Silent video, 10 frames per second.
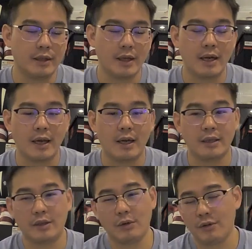that. I
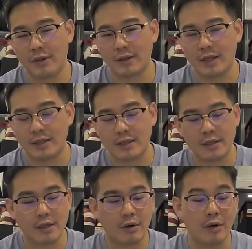don't think that's going to
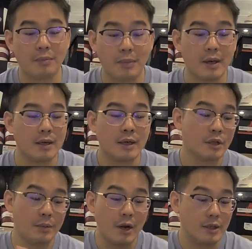sell out. But
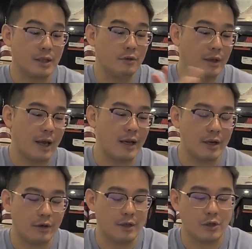to be honest, I don't think any
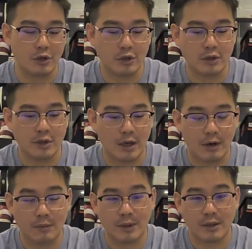of these should sell
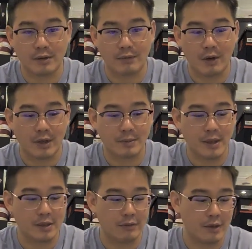out because of how
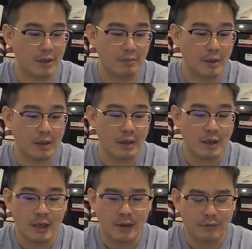expensive it is. But
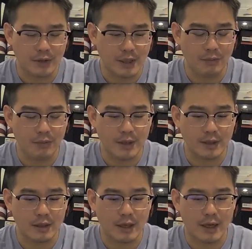for some
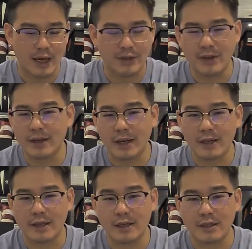reason, I think
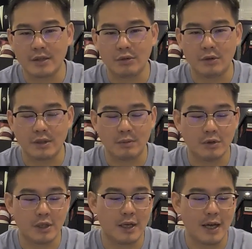Nike is doing some
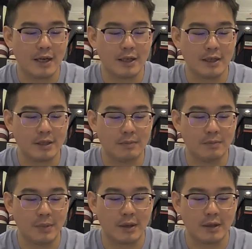shenanigans
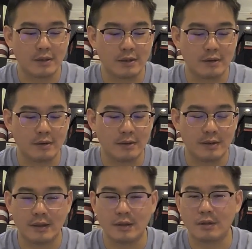because
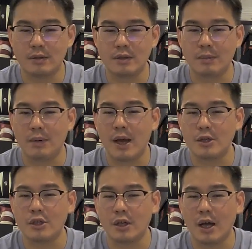the supply
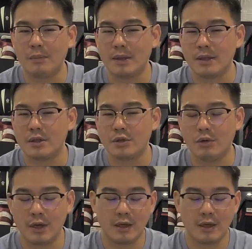should not be this short.